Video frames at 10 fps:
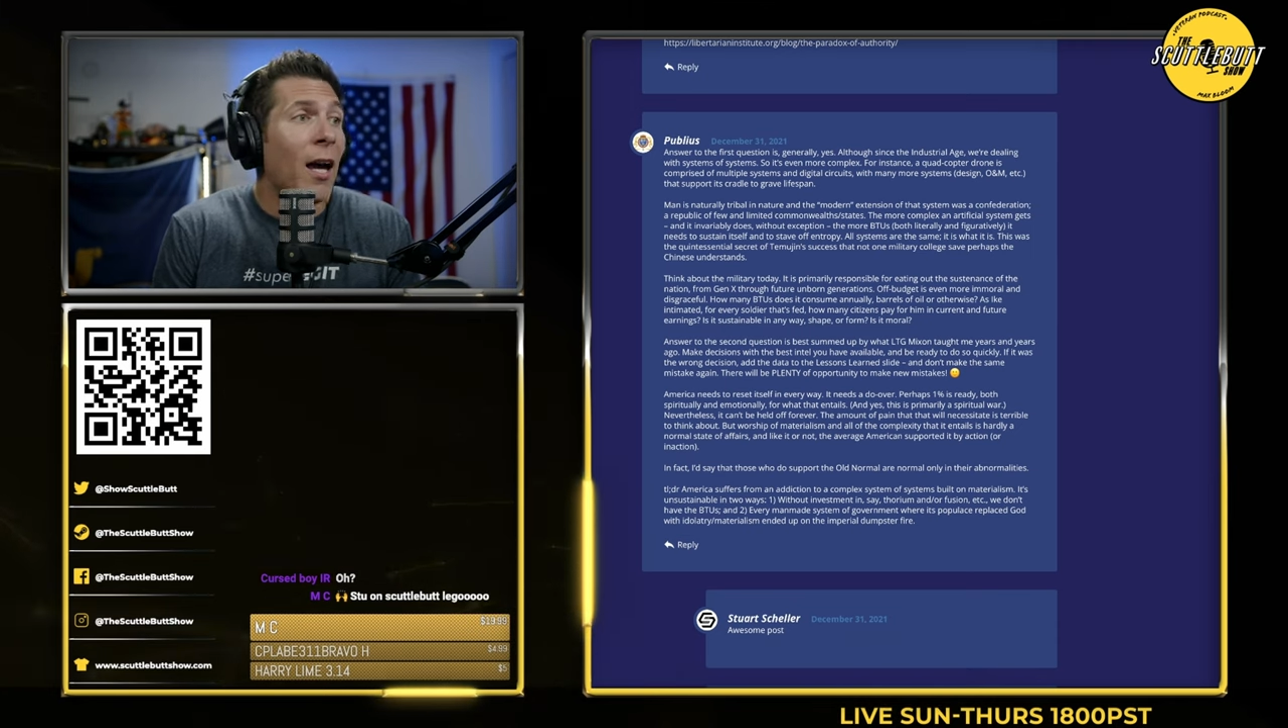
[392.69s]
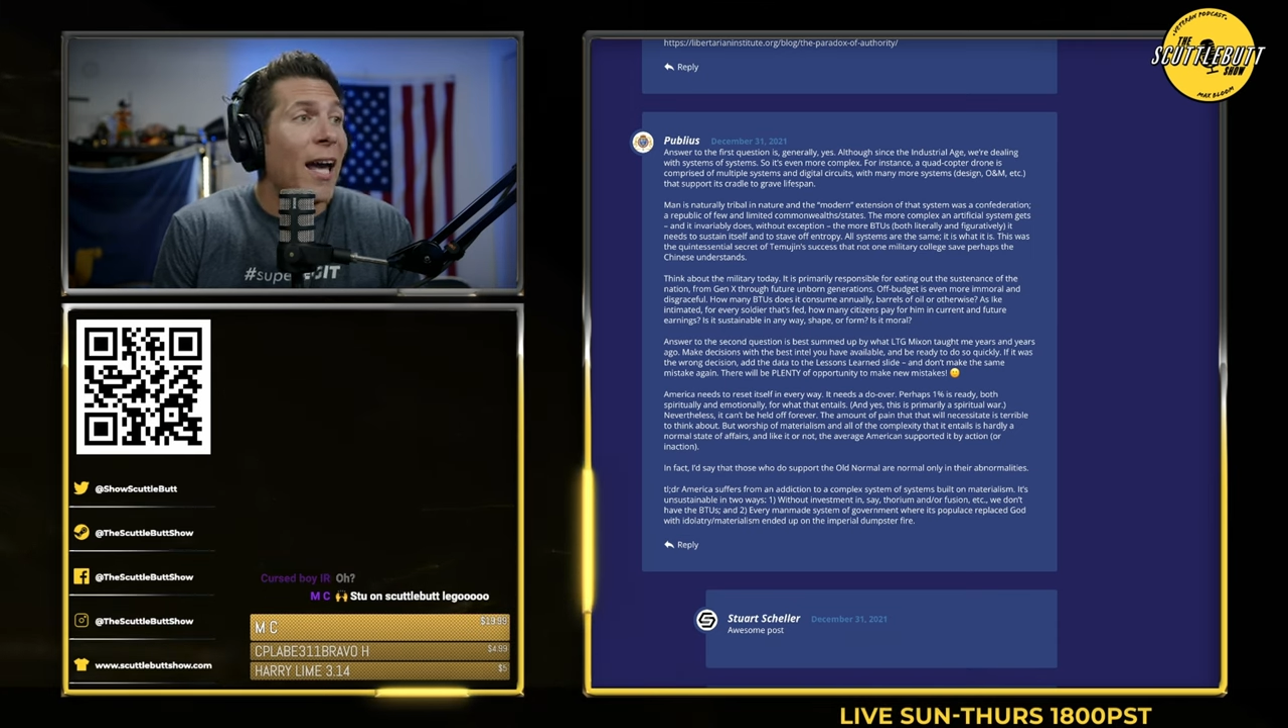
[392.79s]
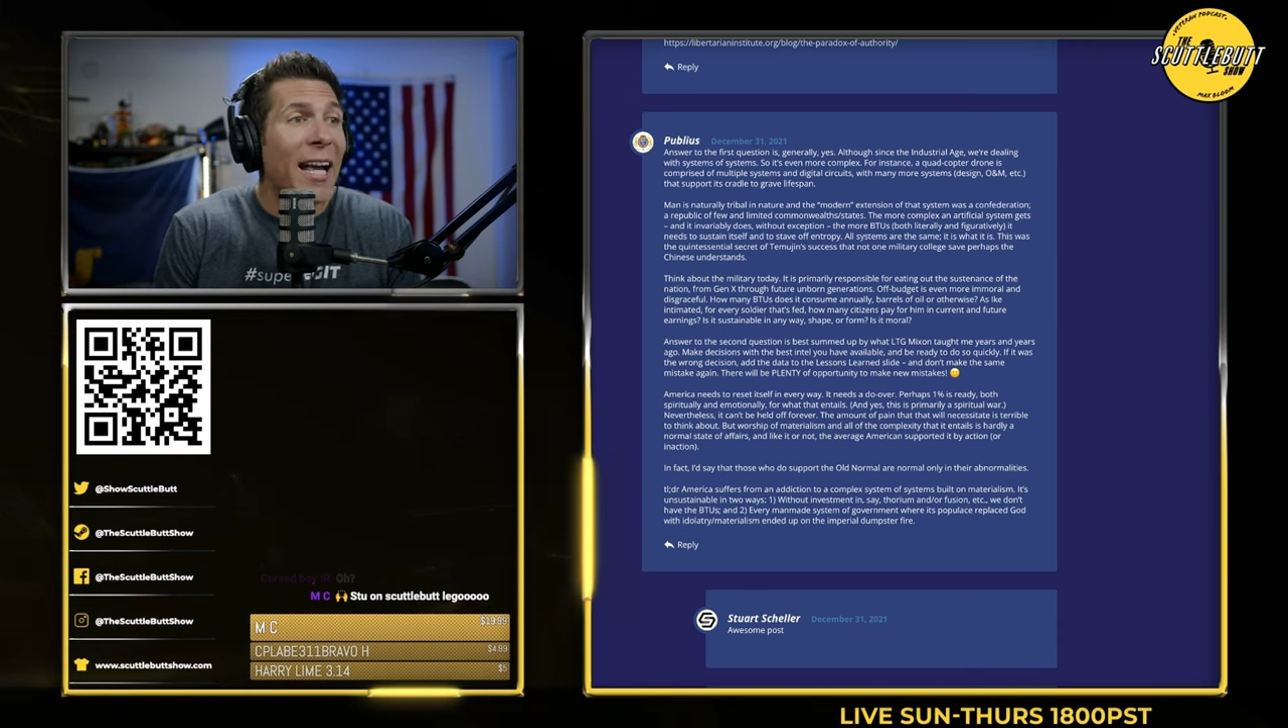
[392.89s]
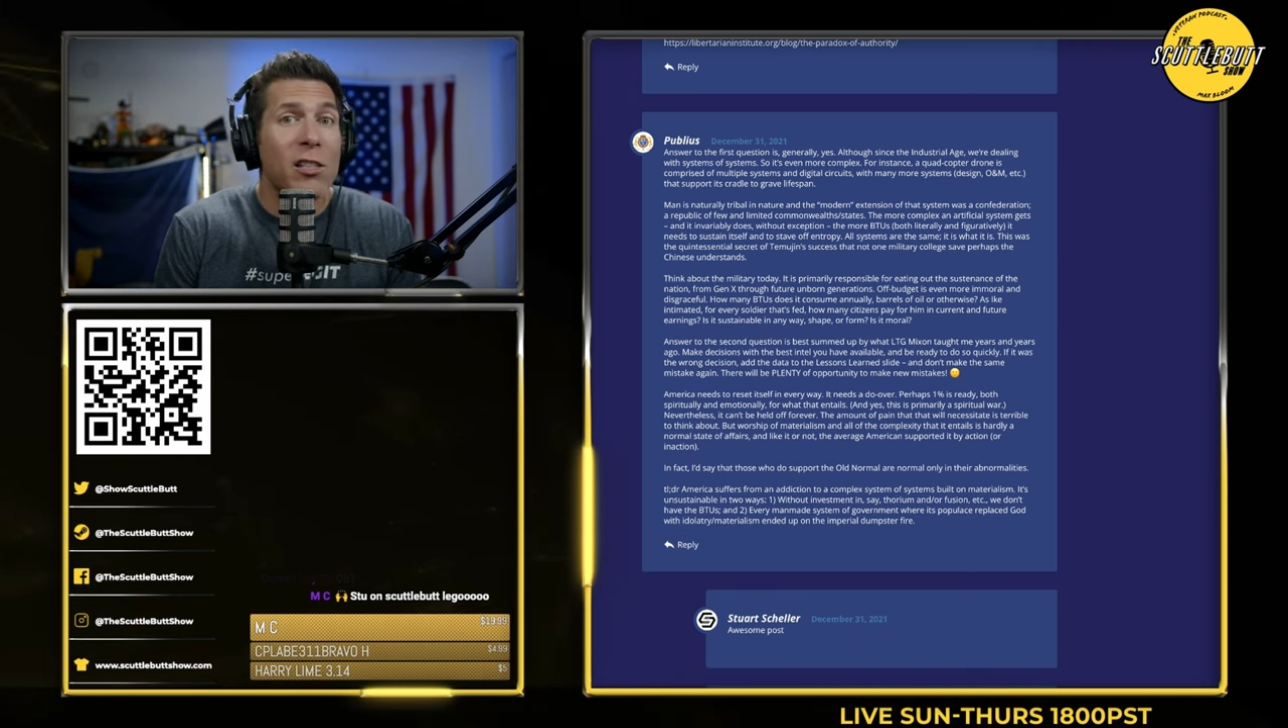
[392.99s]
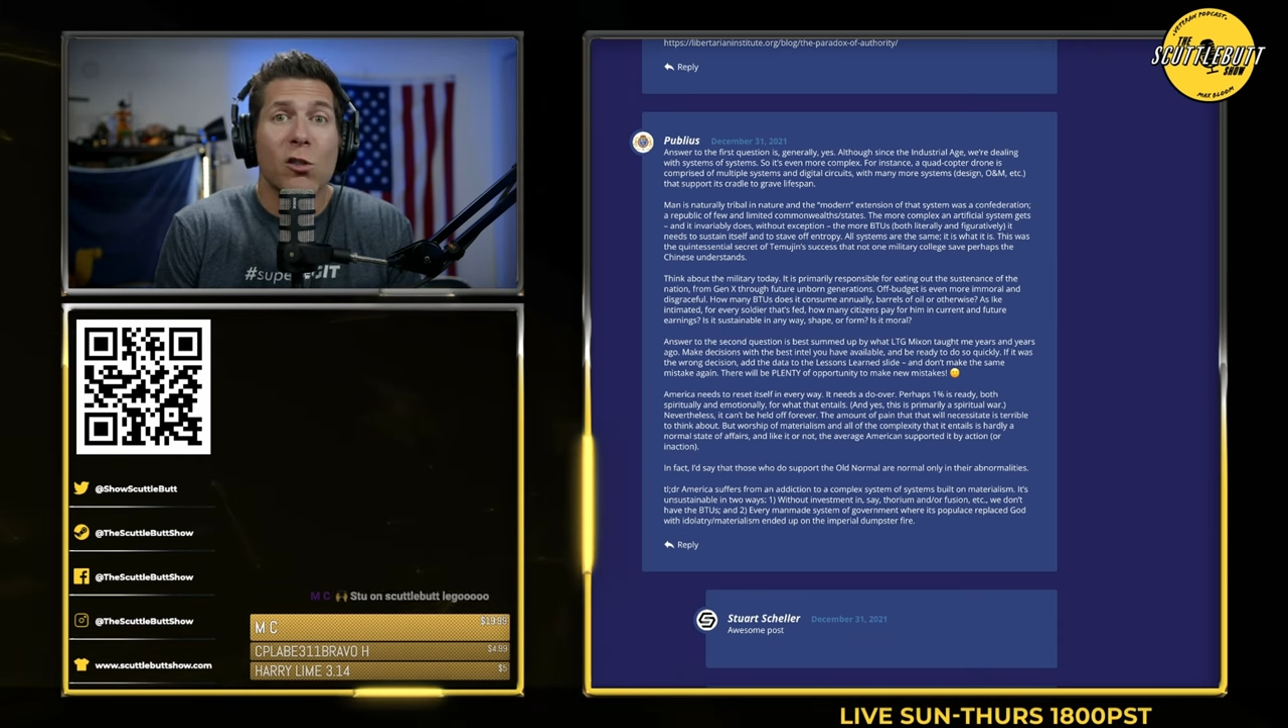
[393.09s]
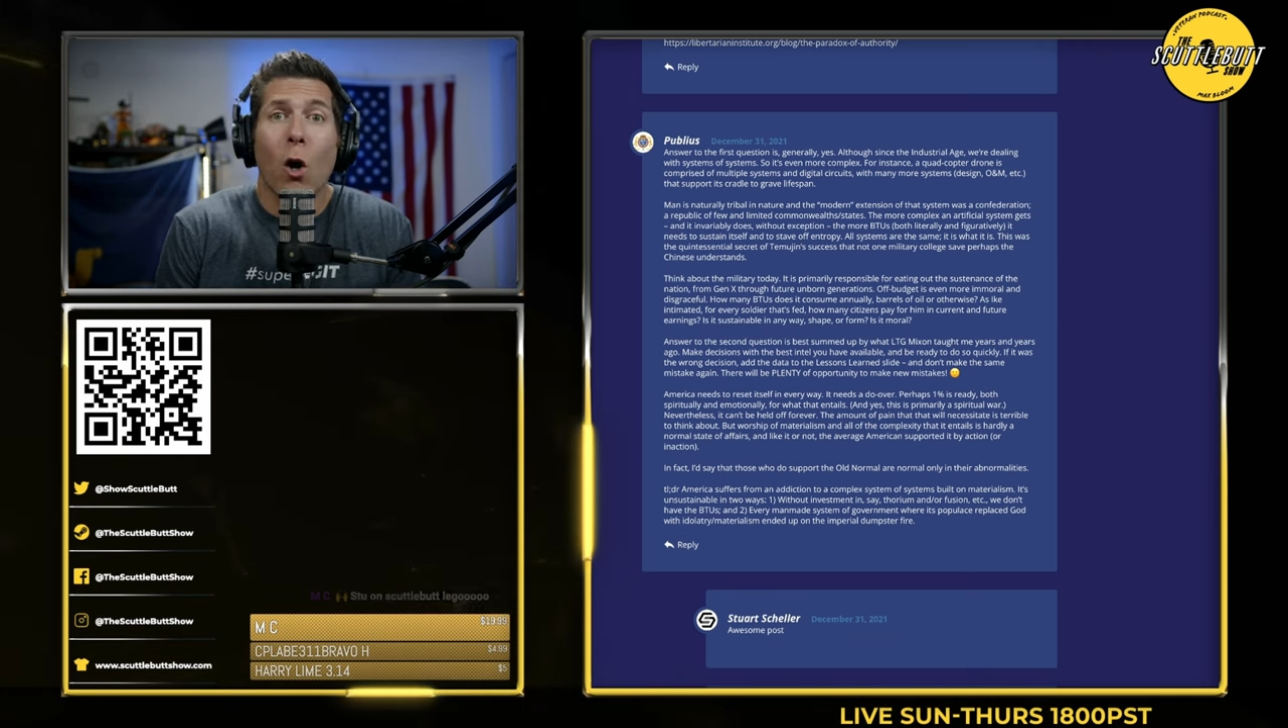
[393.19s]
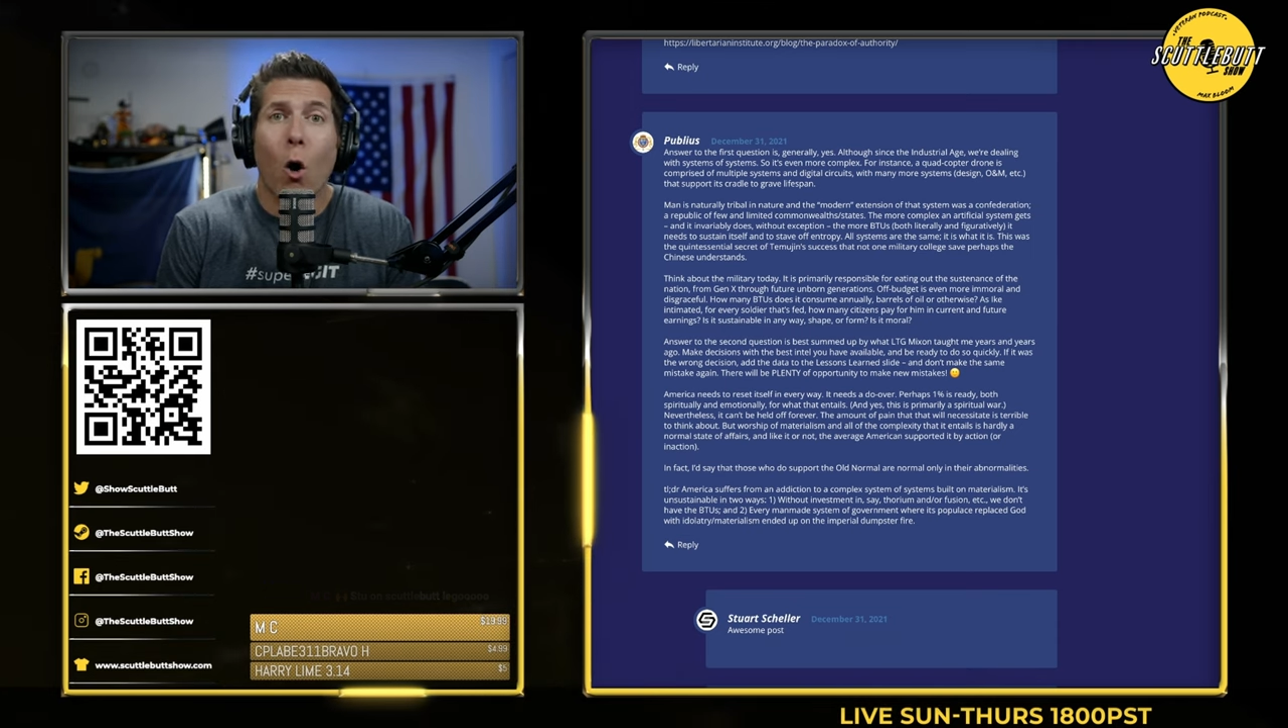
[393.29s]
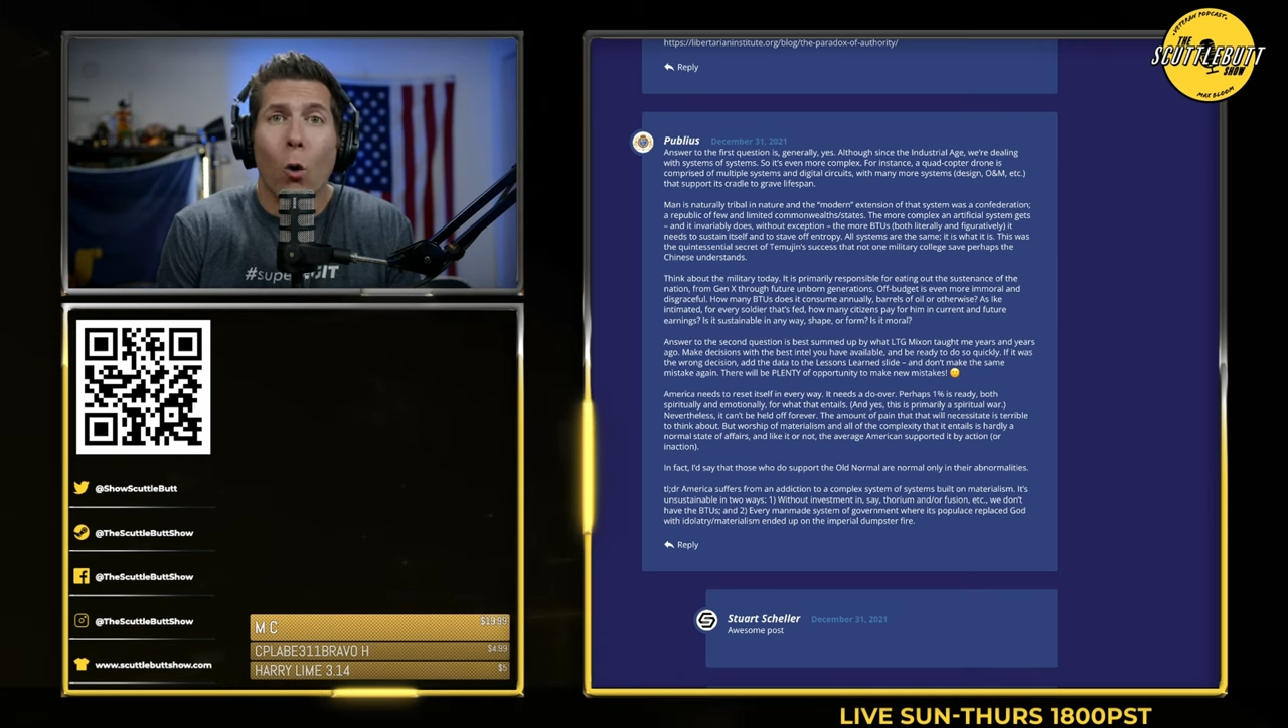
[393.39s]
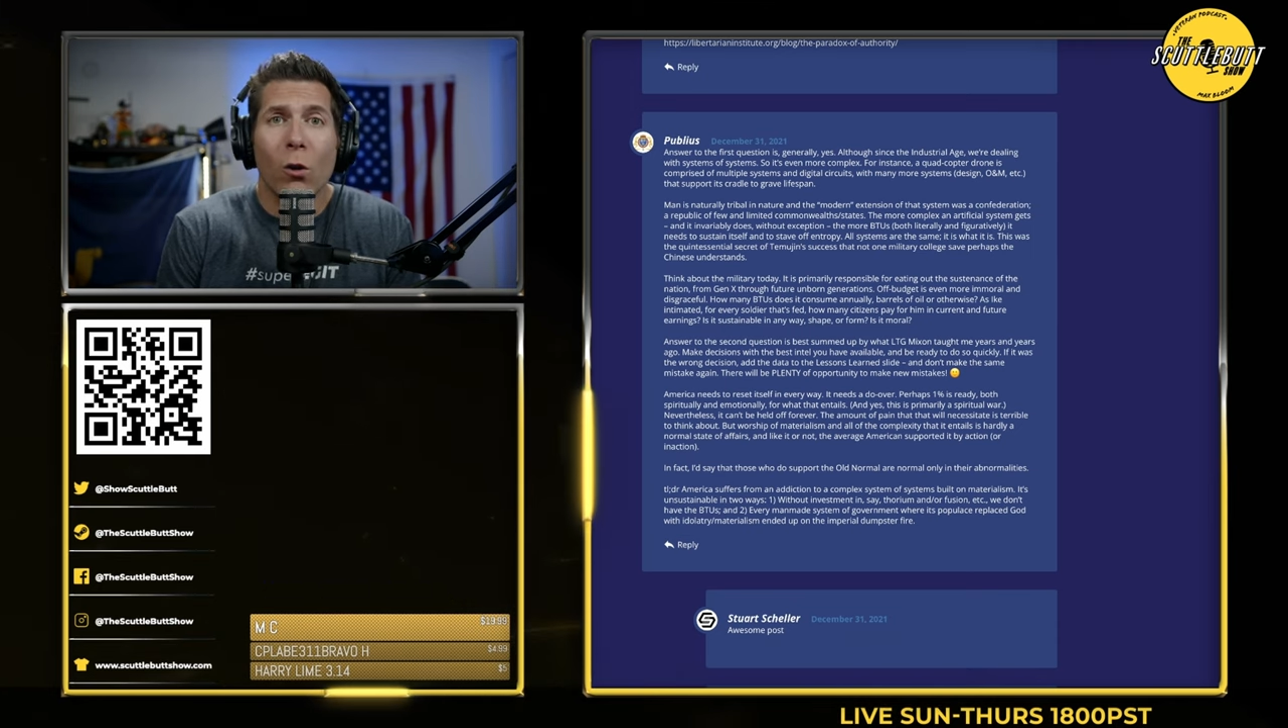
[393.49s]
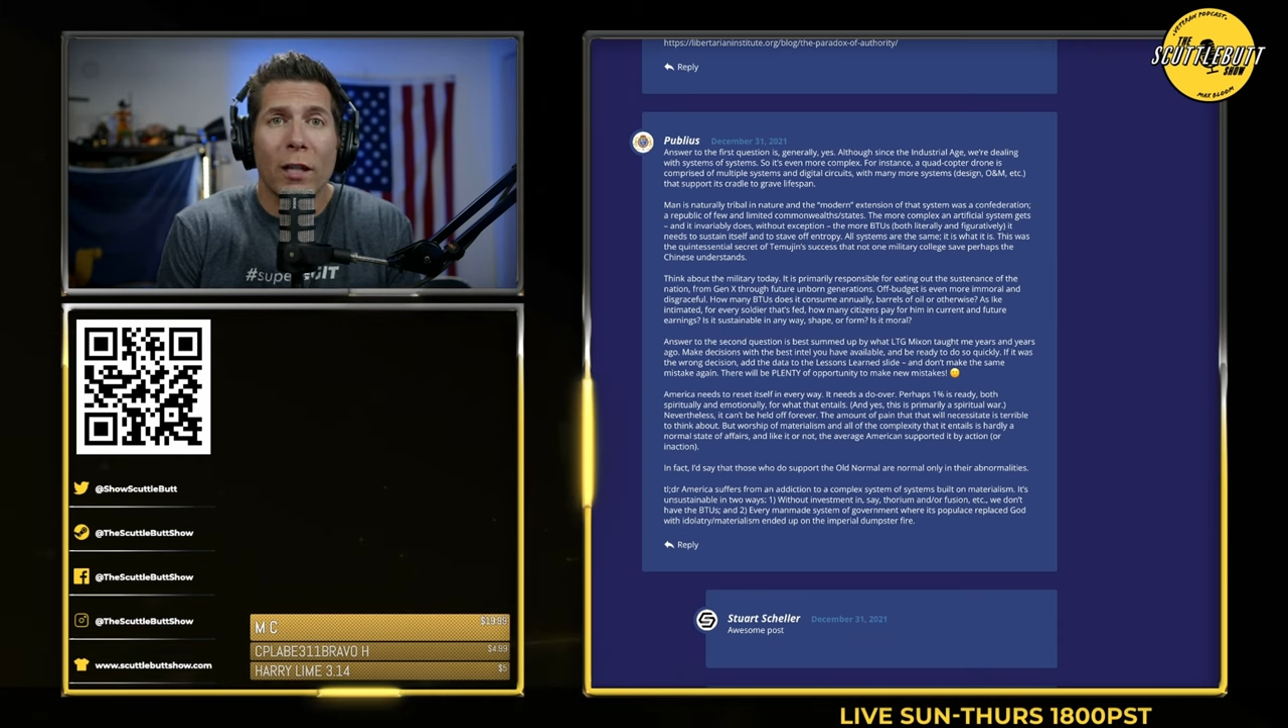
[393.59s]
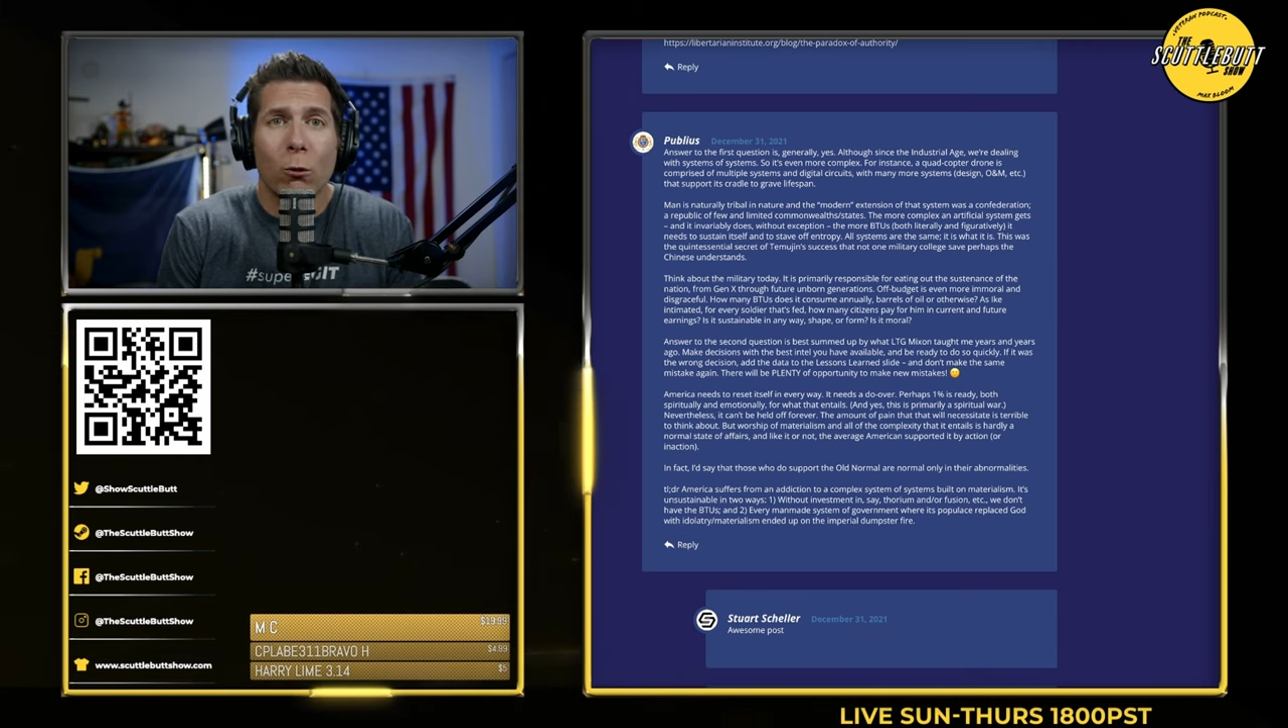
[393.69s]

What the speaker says: It's totally